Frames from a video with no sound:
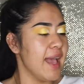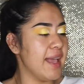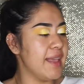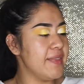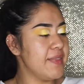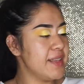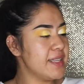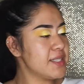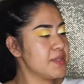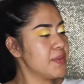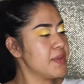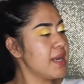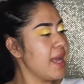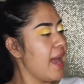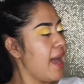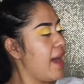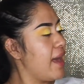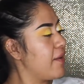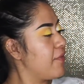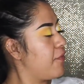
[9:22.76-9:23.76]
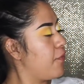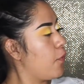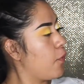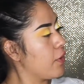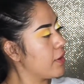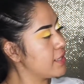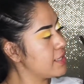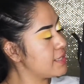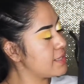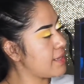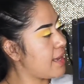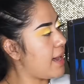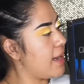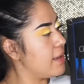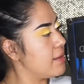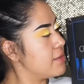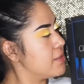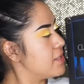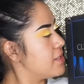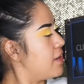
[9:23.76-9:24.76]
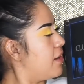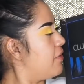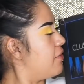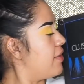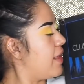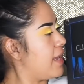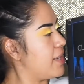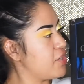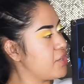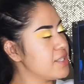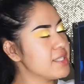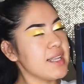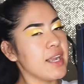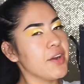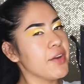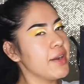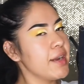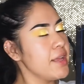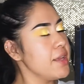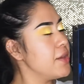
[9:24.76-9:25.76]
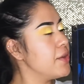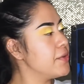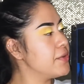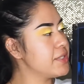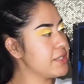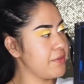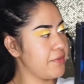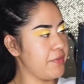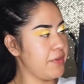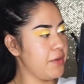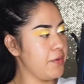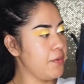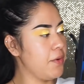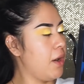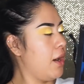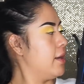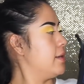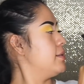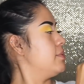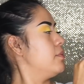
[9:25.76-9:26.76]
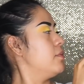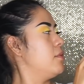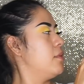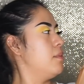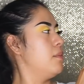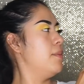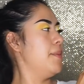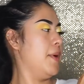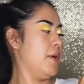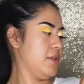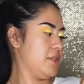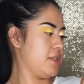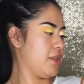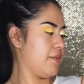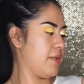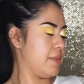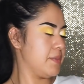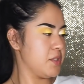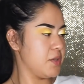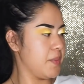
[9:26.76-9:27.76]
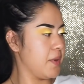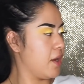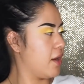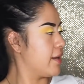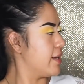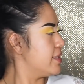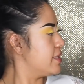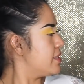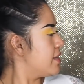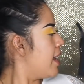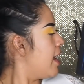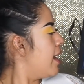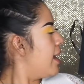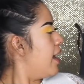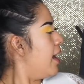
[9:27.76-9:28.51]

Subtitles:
and this one had 4 styles of lashes. I already used a few, on most of them, to be honest.